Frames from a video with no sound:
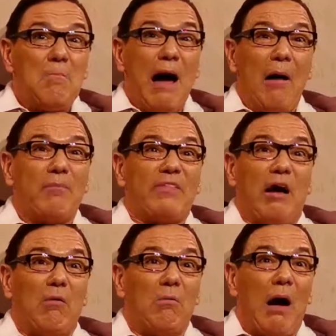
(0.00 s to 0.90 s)
Mum's
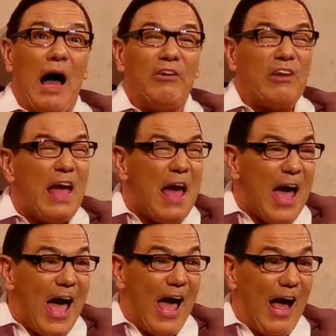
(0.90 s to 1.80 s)
got white
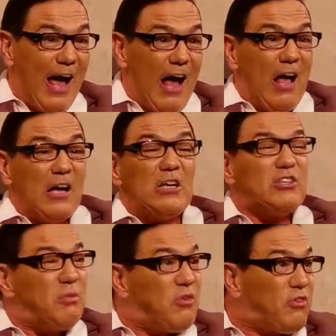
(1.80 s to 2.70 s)
hair.
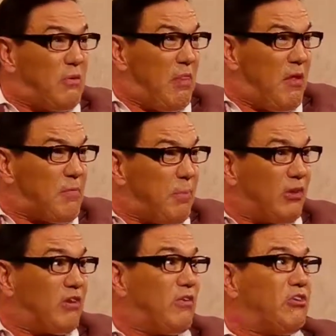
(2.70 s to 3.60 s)
She was doing this
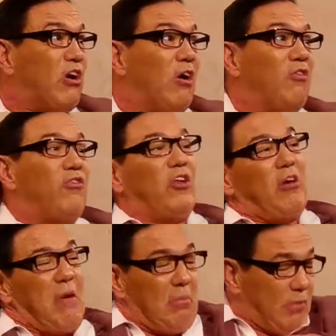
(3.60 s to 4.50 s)
bit of a dodge, and
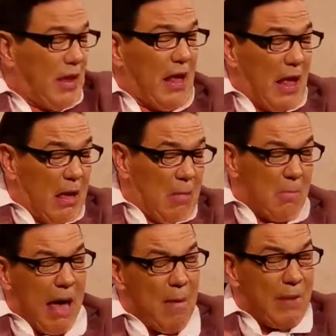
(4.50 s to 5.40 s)
I went,
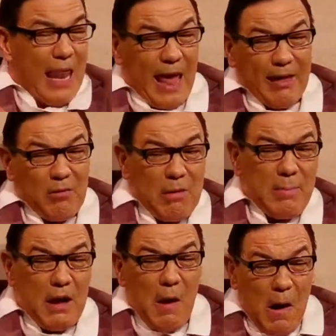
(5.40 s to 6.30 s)
Mum, let go of
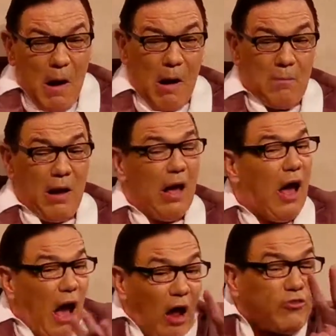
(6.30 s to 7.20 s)
my arm.
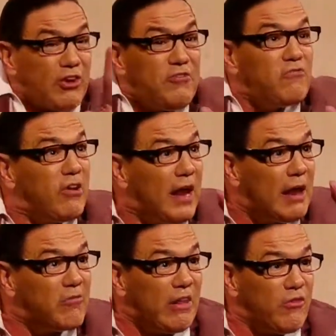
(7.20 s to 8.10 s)
I didn't
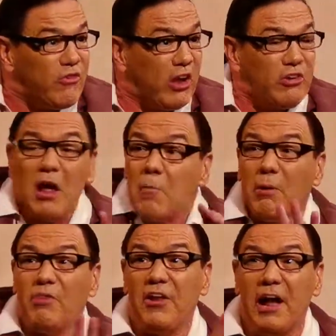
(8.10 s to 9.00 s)
really wrench it,
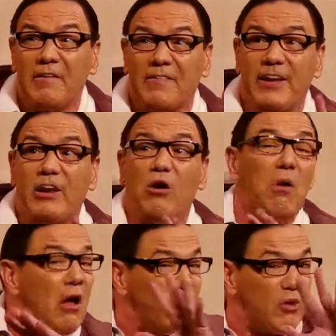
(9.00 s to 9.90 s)
but the next thing I know,
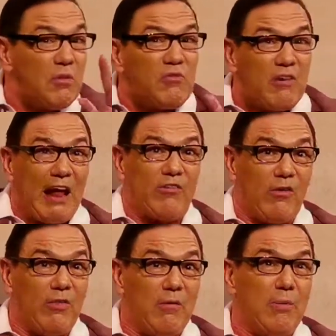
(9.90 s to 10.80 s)
she was flat
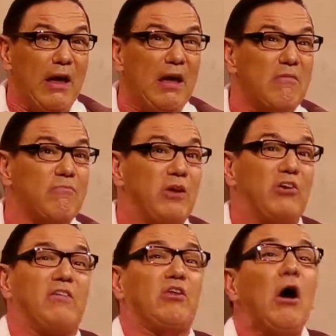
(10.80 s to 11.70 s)
on the pavement. I
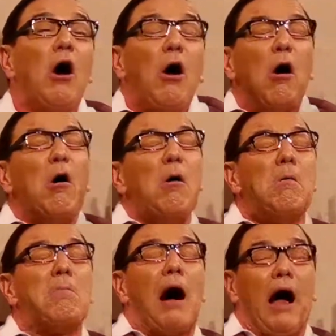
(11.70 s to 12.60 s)
said,
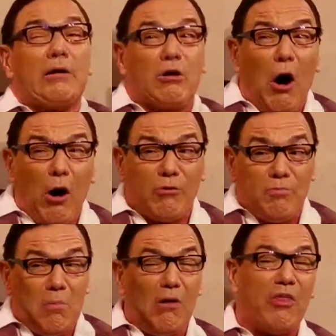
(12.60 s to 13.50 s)
oh my God,
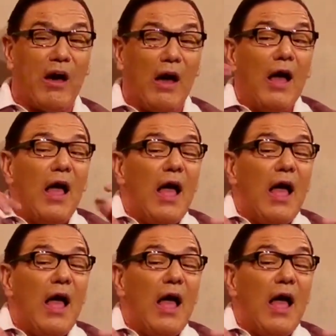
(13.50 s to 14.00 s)
Mother.